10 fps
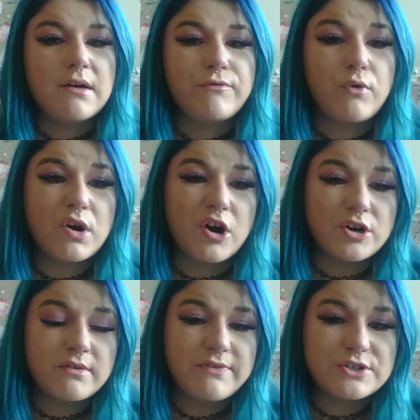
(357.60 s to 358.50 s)
For
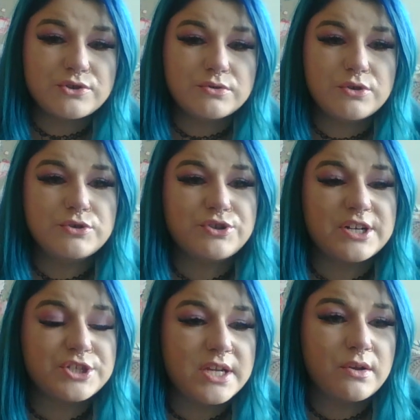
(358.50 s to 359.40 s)
artificial
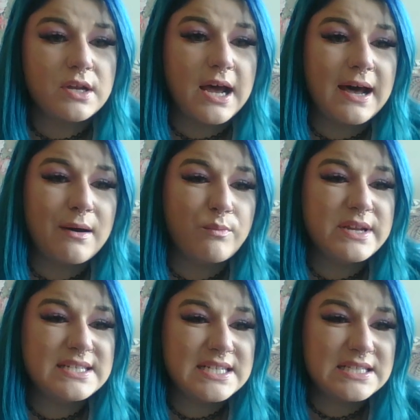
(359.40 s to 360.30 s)
nutrition,
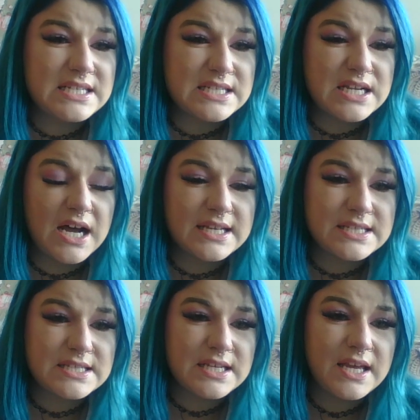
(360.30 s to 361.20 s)
we did
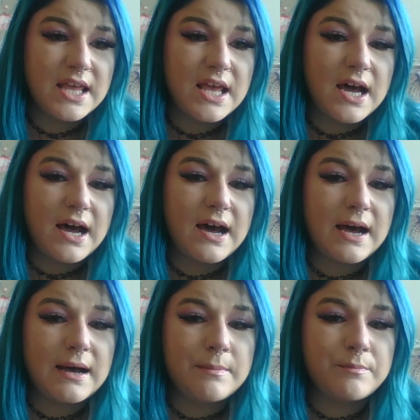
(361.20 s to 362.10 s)
discuss
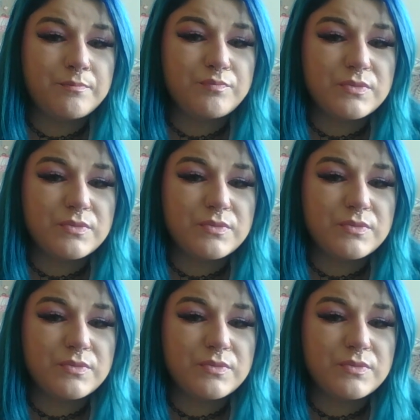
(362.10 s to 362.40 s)
um,